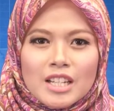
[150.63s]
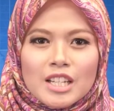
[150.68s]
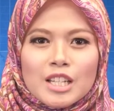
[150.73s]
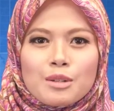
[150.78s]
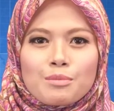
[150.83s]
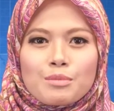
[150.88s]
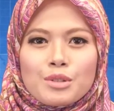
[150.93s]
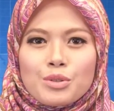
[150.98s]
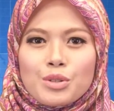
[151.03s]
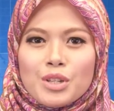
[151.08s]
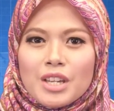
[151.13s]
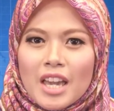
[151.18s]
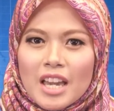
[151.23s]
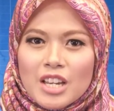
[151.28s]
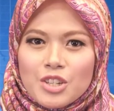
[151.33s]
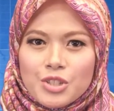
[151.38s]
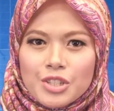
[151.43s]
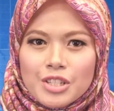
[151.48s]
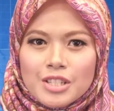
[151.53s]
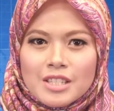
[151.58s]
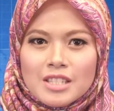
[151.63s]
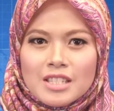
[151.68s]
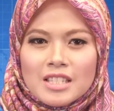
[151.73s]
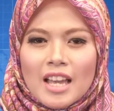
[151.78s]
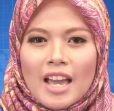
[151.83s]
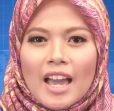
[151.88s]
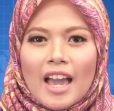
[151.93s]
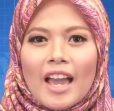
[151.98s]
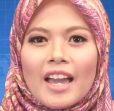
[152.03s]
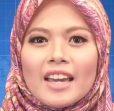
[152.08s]
communications,
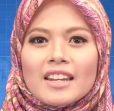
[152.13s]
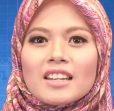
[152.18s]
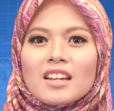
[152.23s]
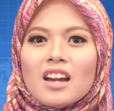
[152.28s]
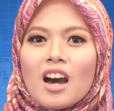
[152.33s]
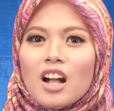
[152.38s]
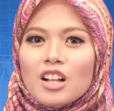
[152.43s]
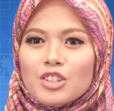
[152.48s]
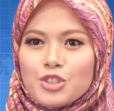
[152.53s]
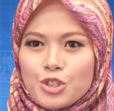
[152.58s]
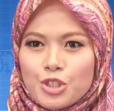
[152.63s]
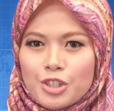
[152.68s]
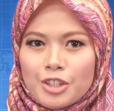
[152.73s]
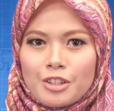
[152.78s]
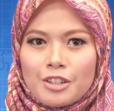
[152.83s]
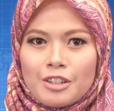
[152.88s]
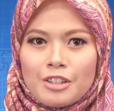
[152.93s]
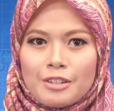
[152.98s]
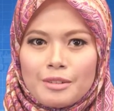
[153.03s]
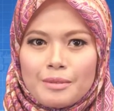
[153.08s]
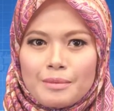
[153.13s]
and culture.